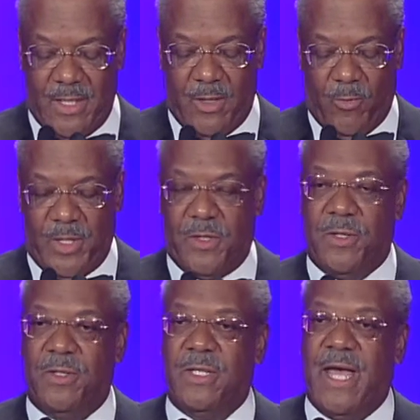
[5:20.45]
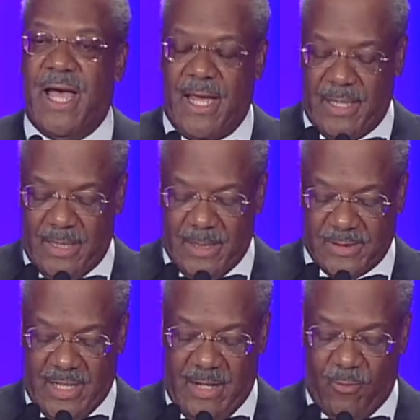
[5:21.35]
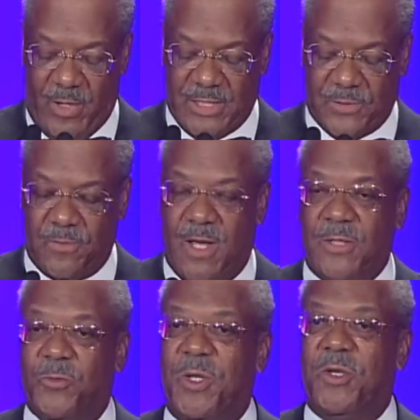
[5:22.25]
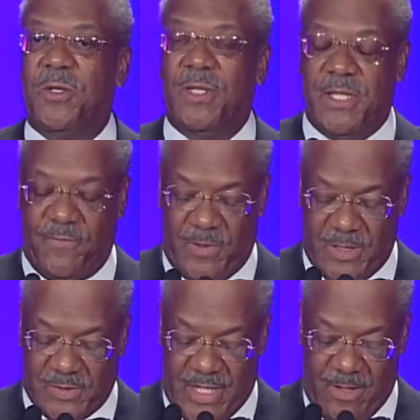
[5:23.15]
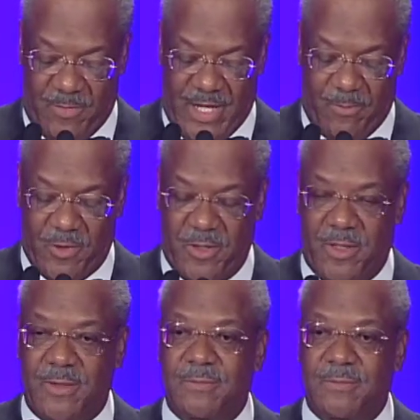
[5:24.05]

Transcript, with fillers: We couldn't dine in the same restaurants. We couldn't live in the same neighborhood.